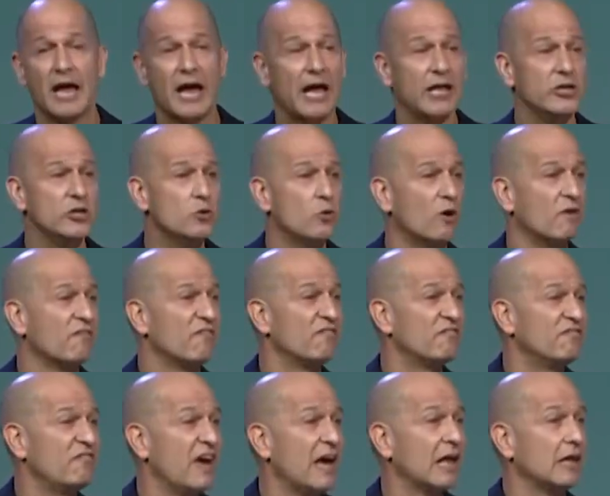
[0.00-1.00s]
and you are
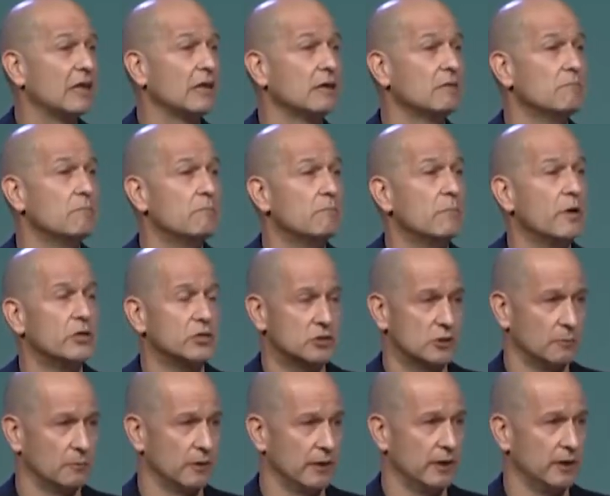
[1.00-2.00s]
failing
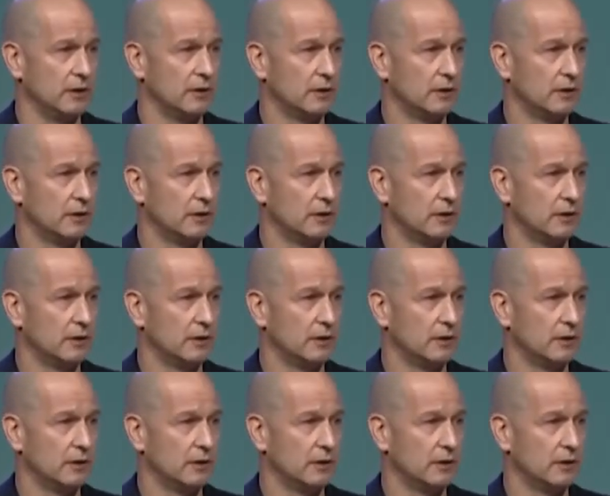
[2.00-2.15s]
miserably.